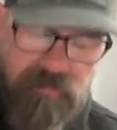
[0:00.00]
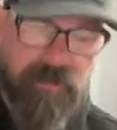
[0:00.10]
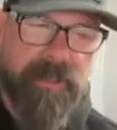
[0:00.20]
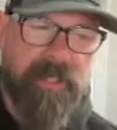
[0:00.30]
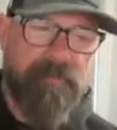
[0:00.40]

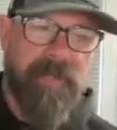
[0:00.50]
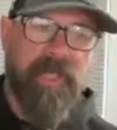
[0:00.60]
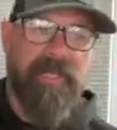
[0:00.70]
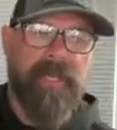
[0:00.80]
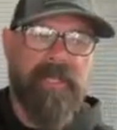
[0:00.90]
really
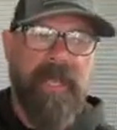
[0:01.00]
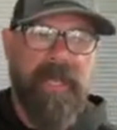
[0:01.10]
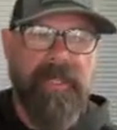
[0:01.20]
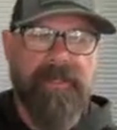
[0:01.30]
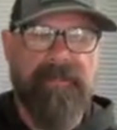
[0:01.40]
big in
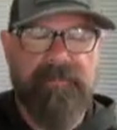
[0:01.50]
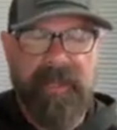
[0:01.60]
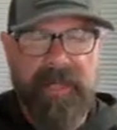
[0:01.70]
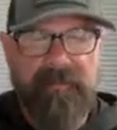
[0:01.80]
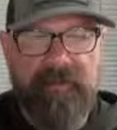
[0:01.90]
college
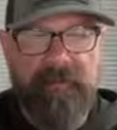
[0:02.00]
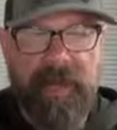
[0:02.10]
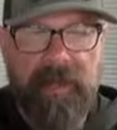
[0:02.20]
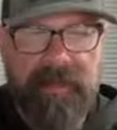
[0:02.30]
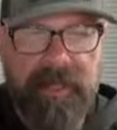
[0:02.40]
playing
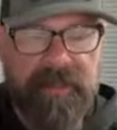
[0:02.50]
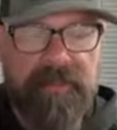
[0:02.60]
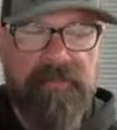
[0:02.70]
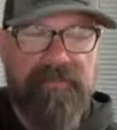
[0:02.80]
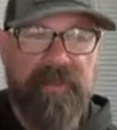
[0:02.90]
football, I was like
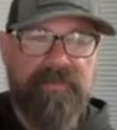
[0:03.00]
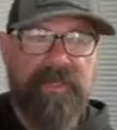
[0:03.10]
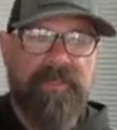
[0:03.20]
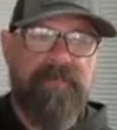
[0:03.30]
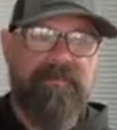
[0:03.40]

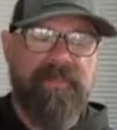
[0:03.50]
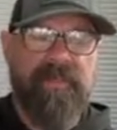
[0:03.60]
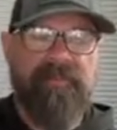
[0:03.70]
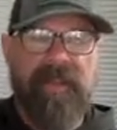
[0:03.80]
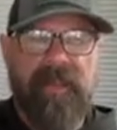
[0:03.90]
250,
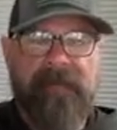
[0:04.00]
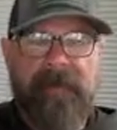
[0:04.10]
255.